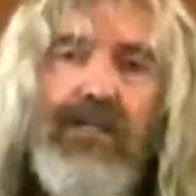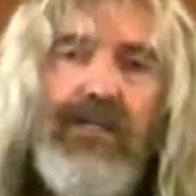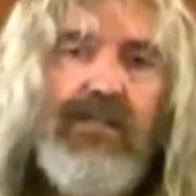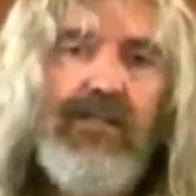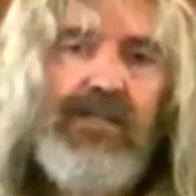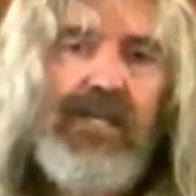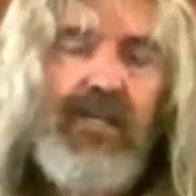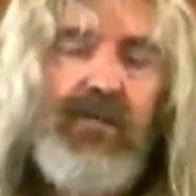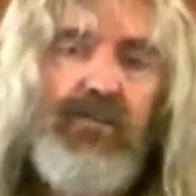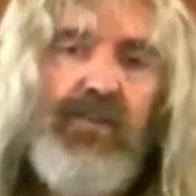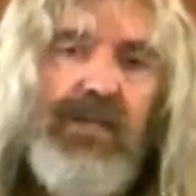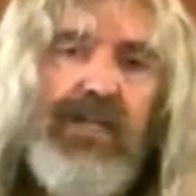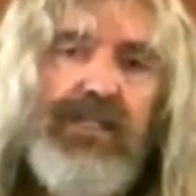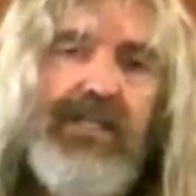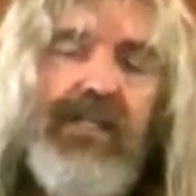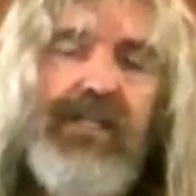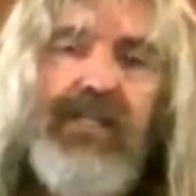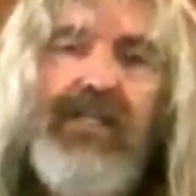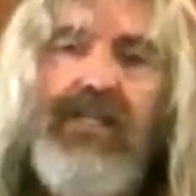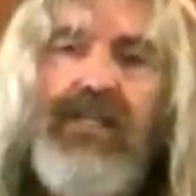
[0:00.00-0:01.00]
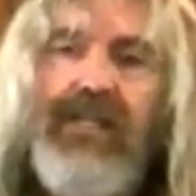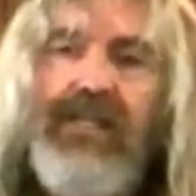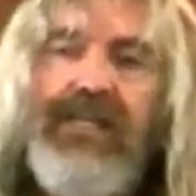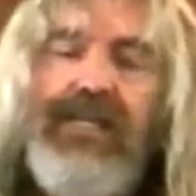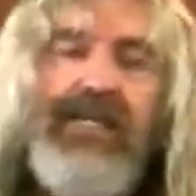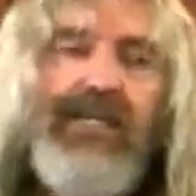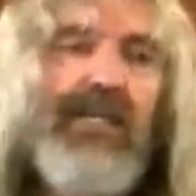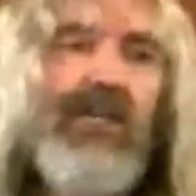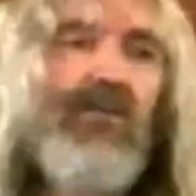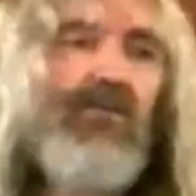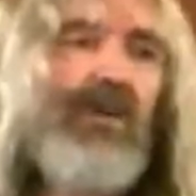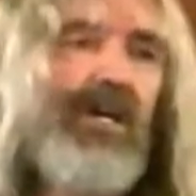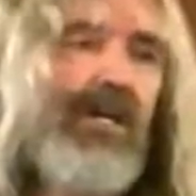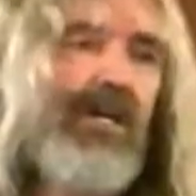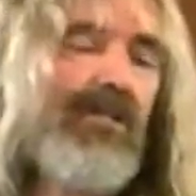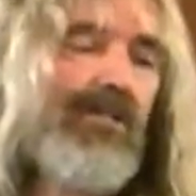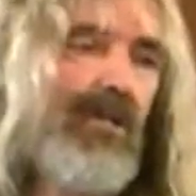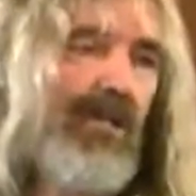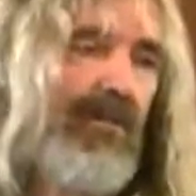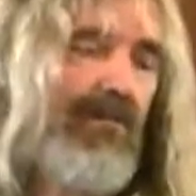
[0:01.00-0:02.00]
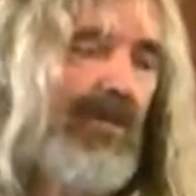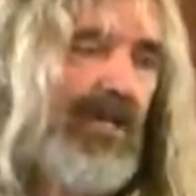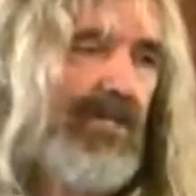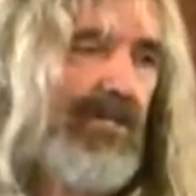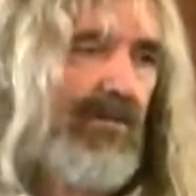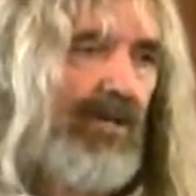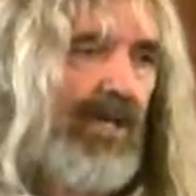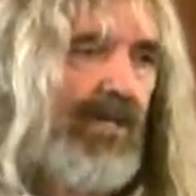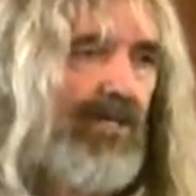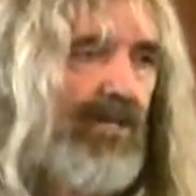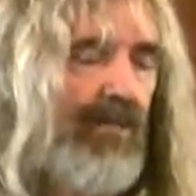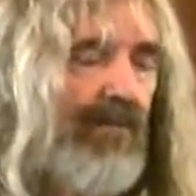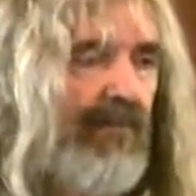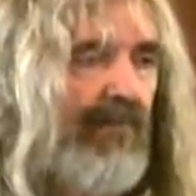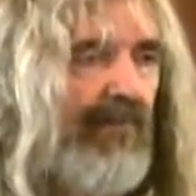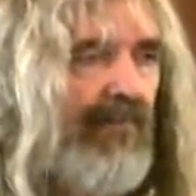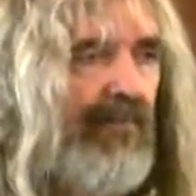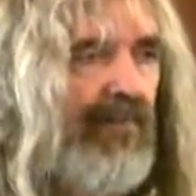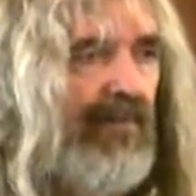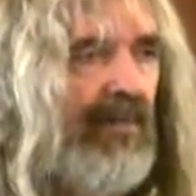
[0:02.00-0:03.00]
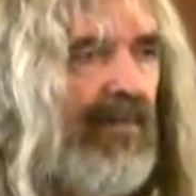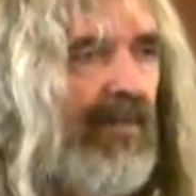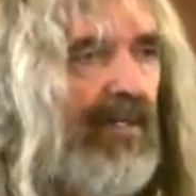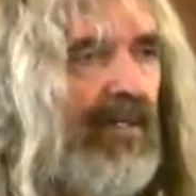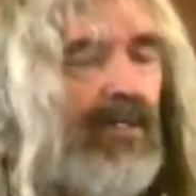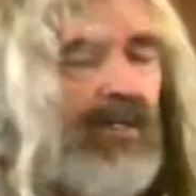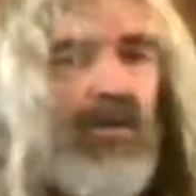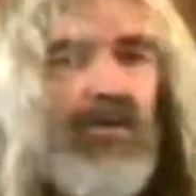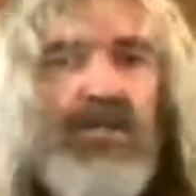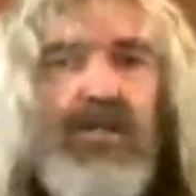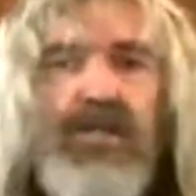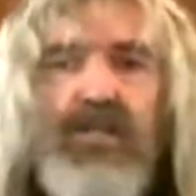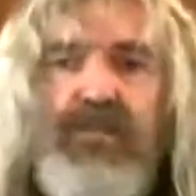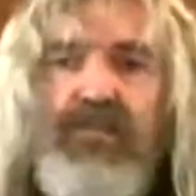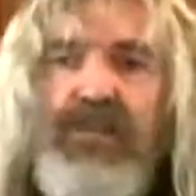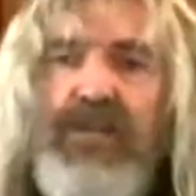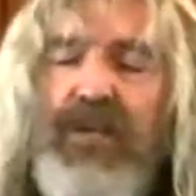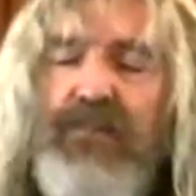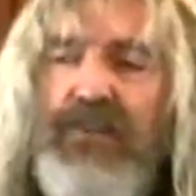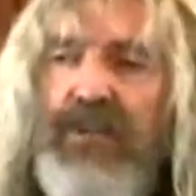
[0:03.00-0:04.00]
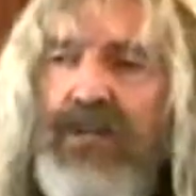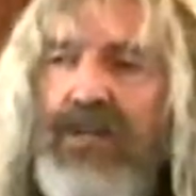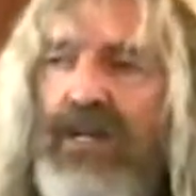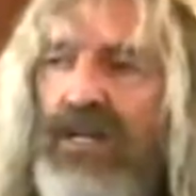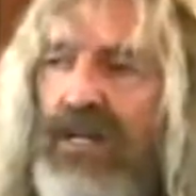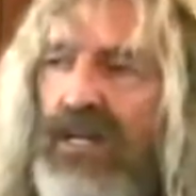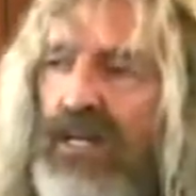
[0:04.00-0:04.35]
Second point then, getting a rise out of resurrection. Now these people